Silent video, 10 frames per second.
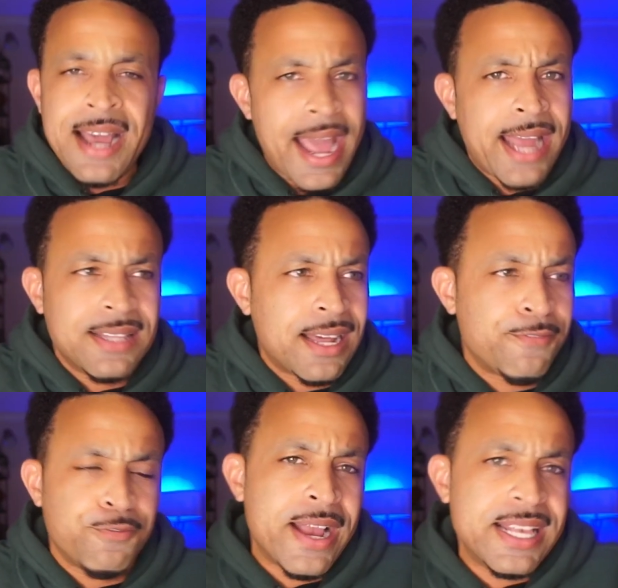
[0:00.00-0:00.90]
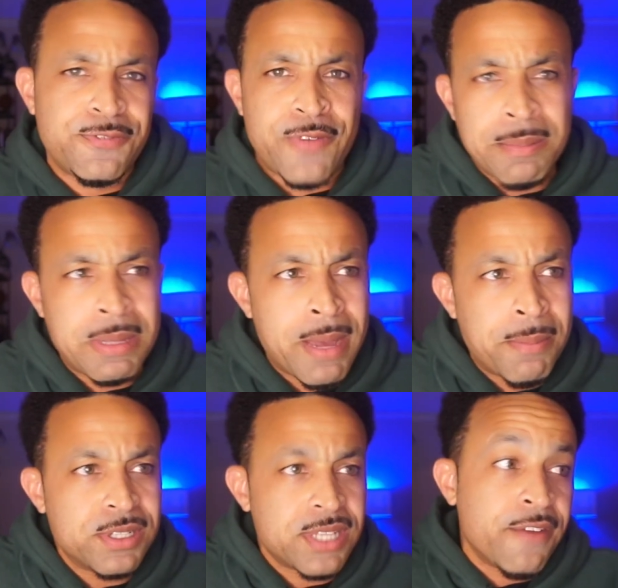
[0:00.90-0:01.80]
I had a lot of friends, family
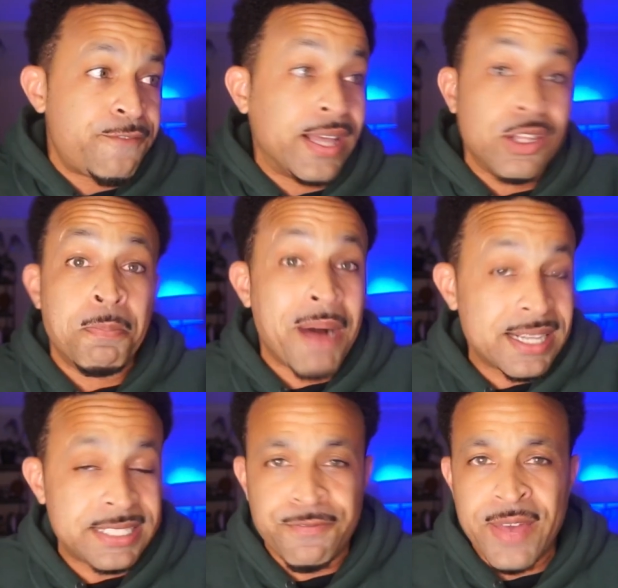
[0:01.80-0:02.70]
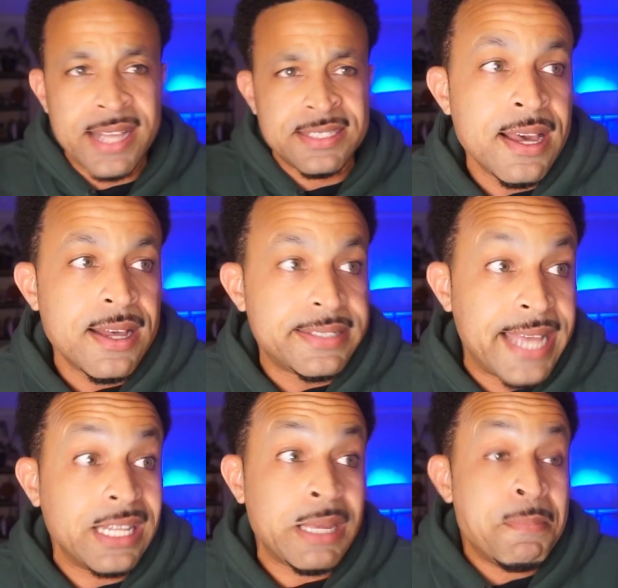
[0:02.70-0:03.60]
members, fellow boxing fans
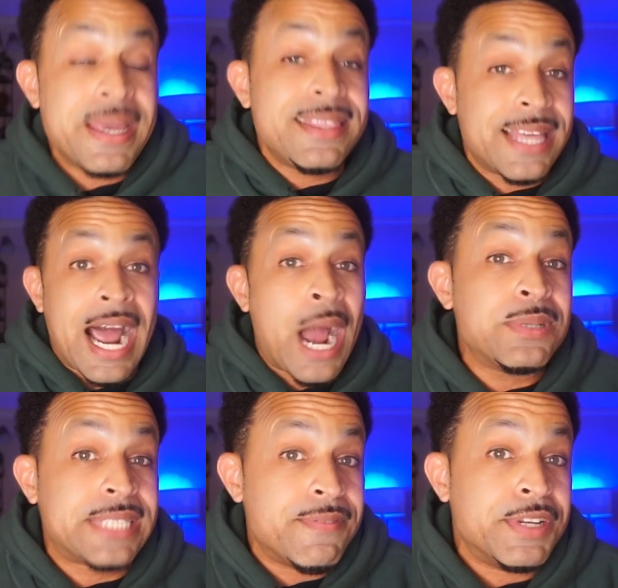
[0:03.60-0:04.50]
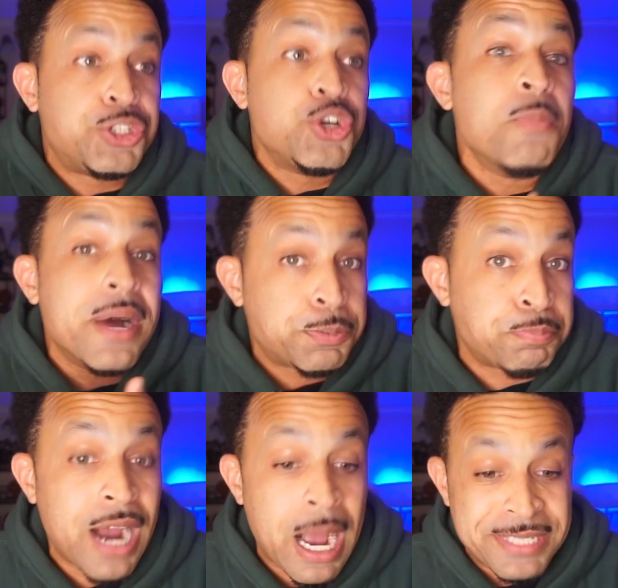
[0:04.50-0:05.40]
telling me that I was giving too much
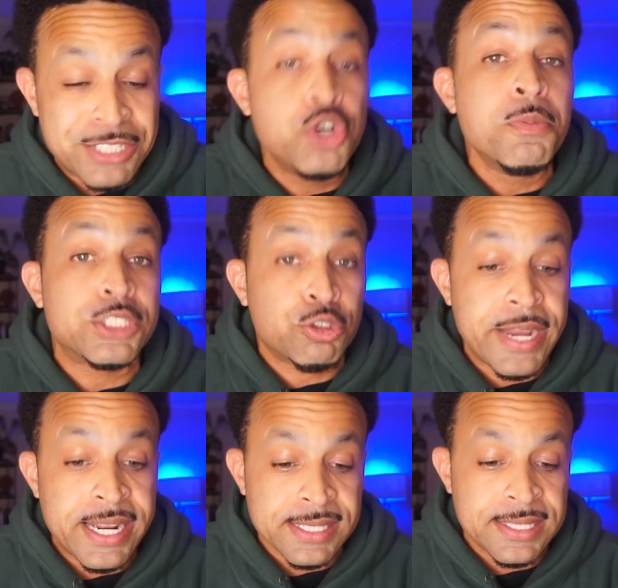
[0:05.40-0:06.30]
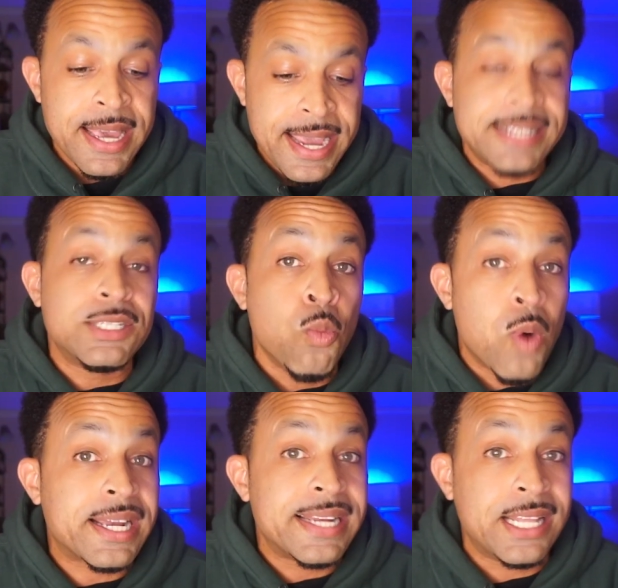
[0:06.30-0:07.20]
props and too much credence into
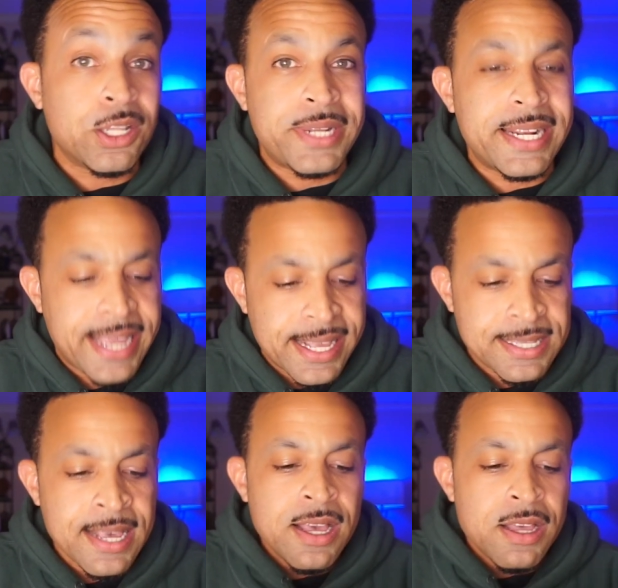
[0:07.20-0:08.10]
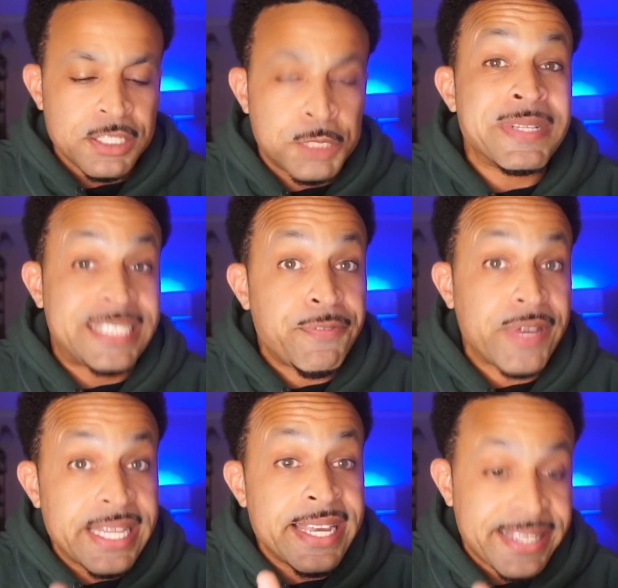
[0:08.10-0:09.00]
what Canelo did against
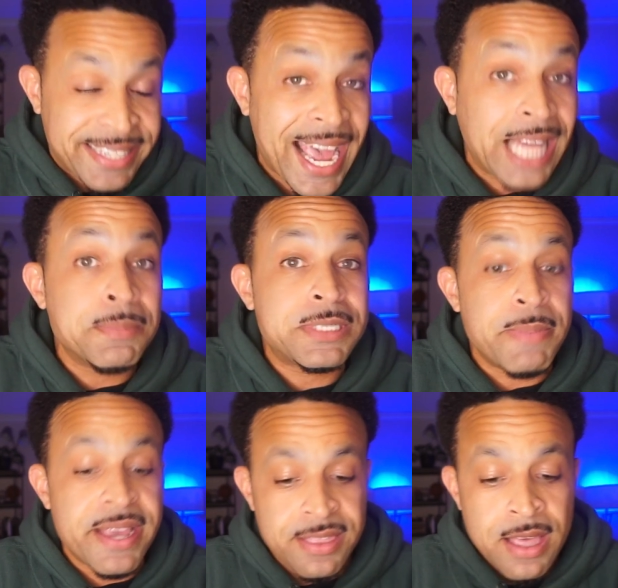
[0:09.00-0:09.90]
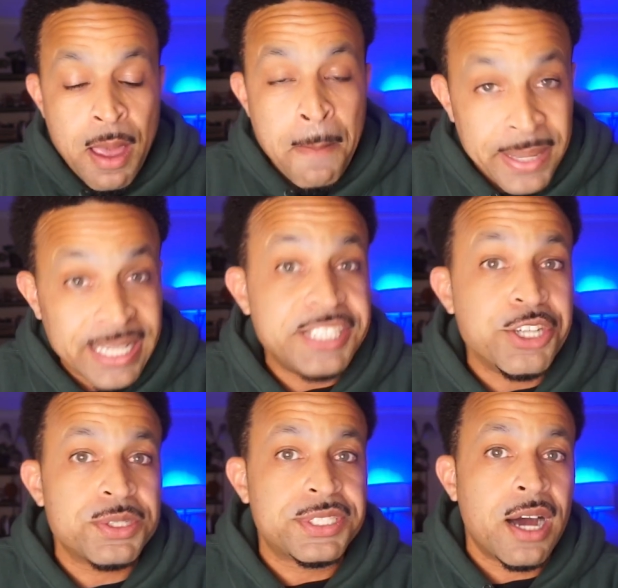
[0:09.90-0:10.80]
specifically Callum Smith, Billy
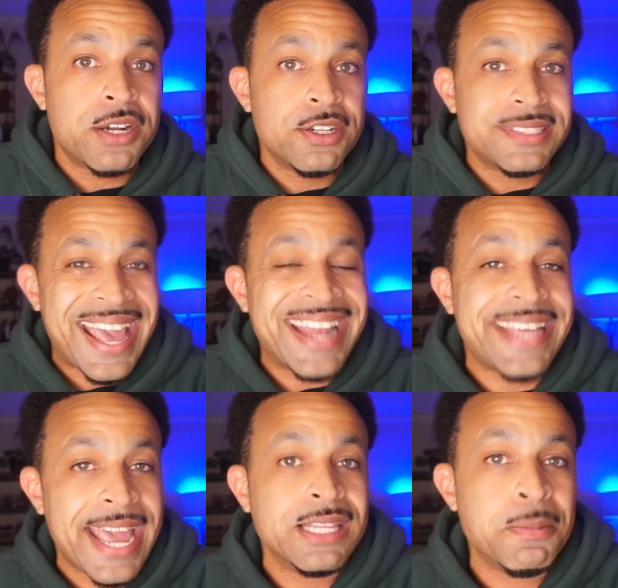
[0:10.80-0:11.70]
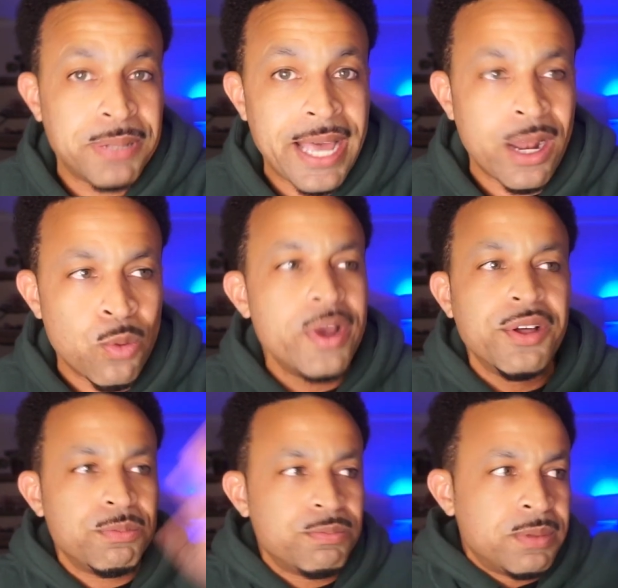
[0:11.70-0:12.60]
Joe Saunders, and Caleb Plant.
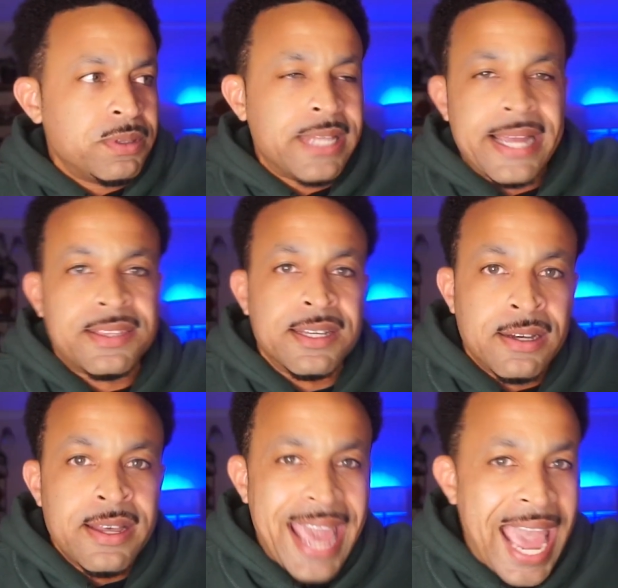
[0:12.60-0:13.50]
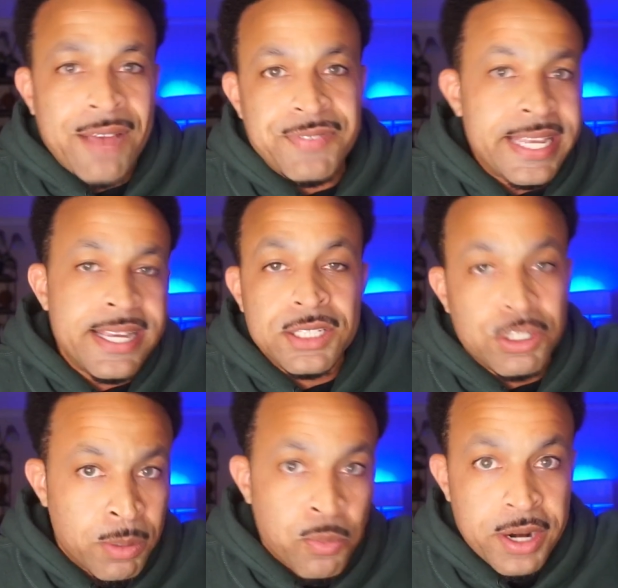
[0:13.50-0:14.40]
We'll let the Avni
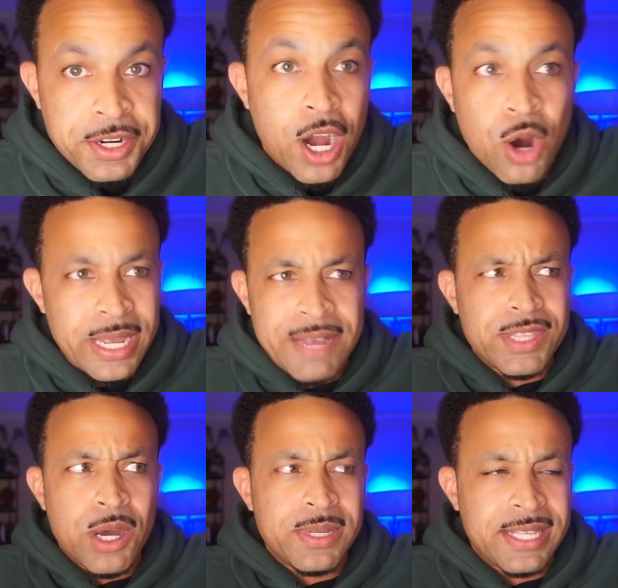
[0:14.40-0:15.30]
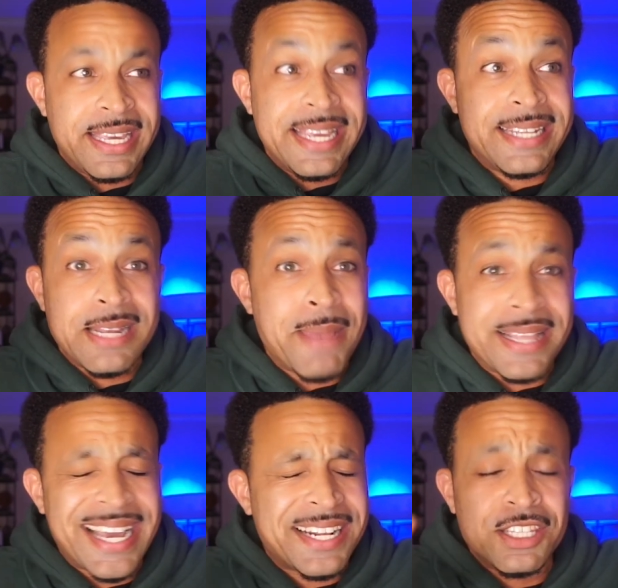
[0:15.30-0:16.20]
Yildirim one go, even though he did
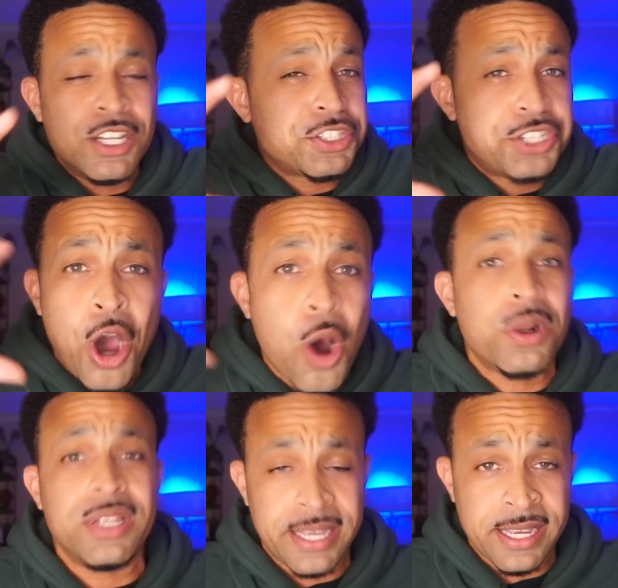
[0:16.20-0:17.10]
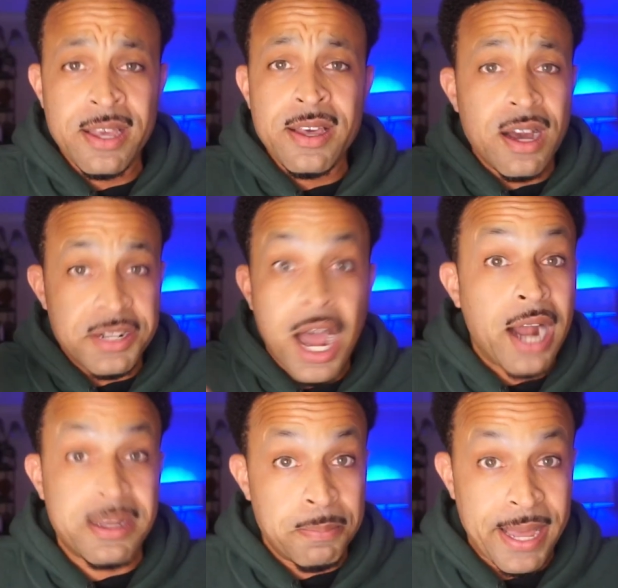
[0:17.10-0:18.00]
make that look totally
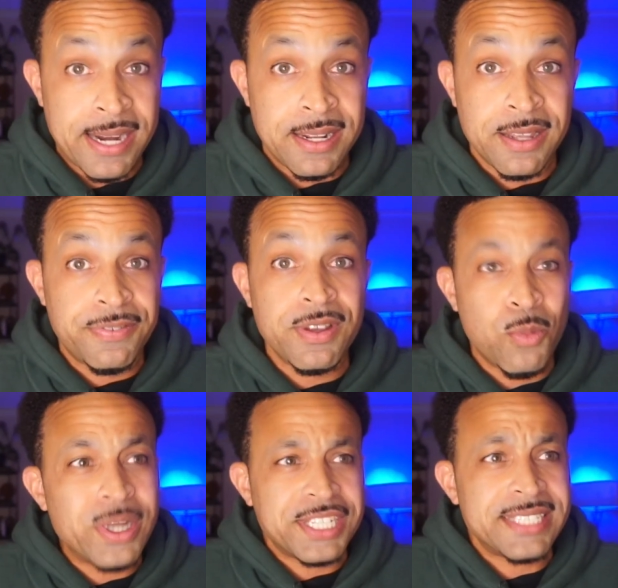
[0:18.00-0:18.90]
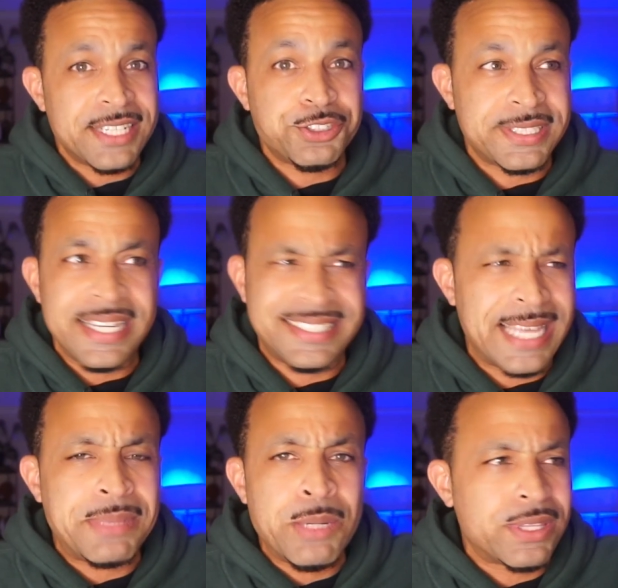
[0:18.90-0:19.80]
non-competitive, which is interesting.
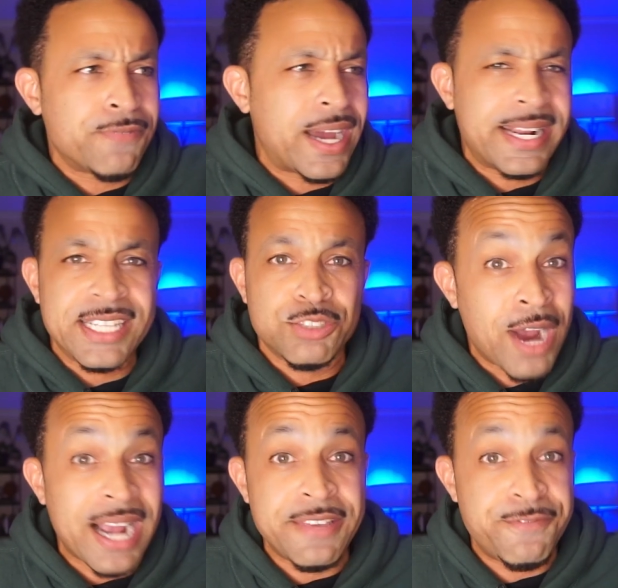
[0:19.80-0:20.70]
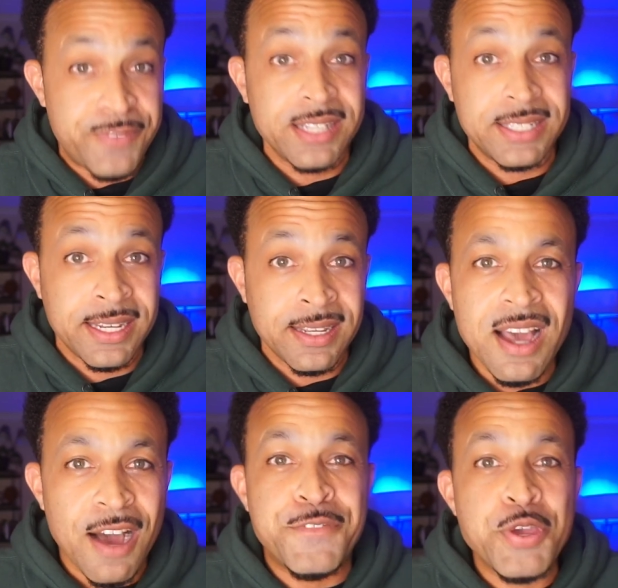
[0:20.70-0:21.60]
Same thing with the fight against Rocky Fielding
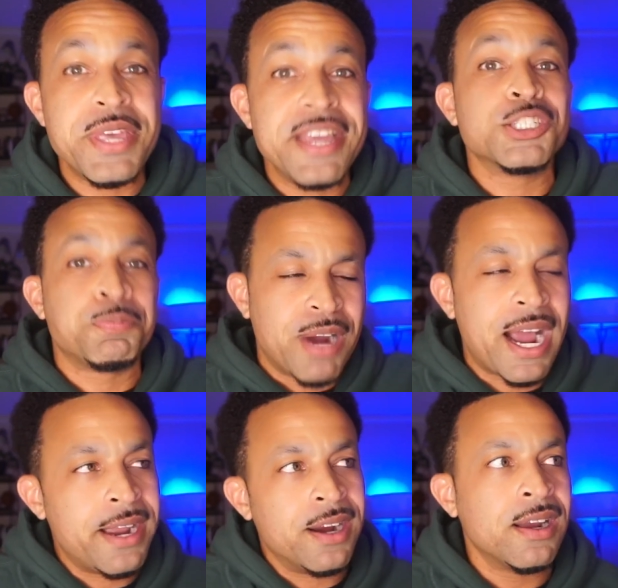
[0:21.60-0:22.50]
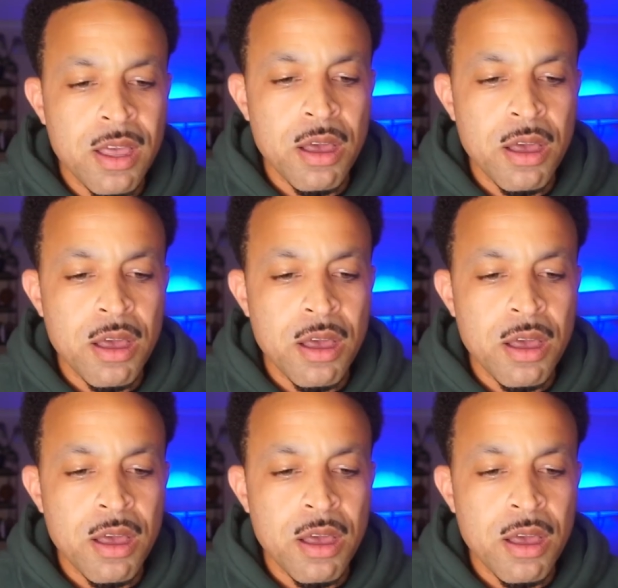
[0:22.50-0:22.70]
a few years prior.